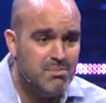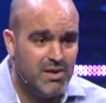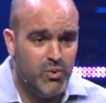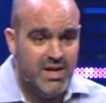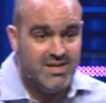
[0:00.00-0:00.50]

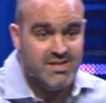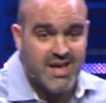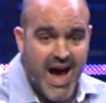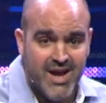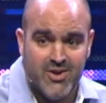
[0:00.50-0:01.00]
between
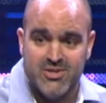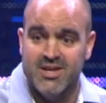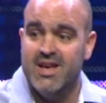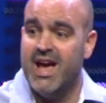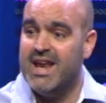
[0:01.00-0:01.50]

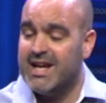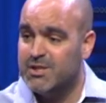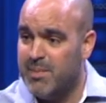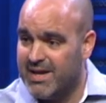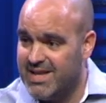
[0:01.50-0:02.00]
desires and
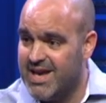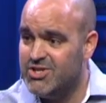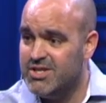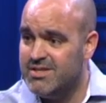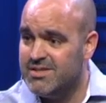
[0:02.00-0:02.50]

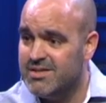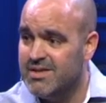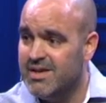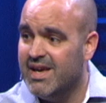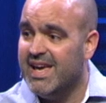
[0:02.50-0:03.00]
expectations,
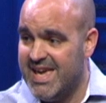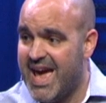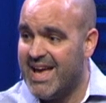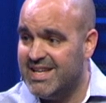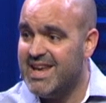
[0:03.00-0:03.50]
he
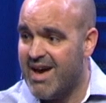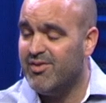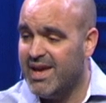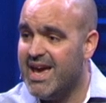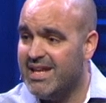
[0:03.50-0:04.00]
had to
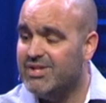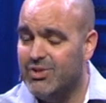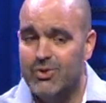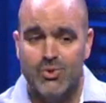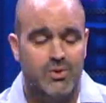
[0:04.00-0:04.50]
navigate it
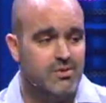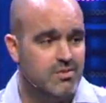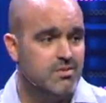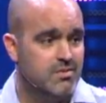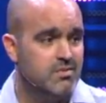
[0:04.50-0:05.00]
too.
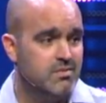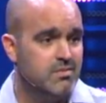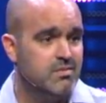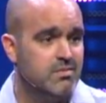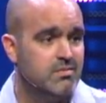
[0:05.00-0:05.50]

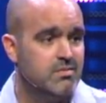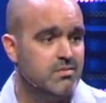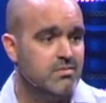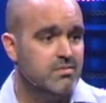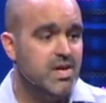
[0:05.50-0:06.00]

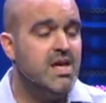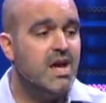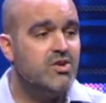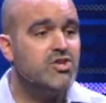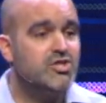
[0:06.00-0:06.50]
He
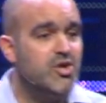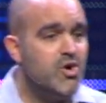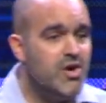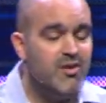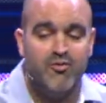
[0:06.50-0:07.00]

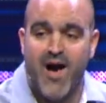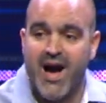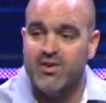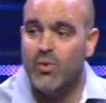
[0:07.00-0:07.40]
understood and found a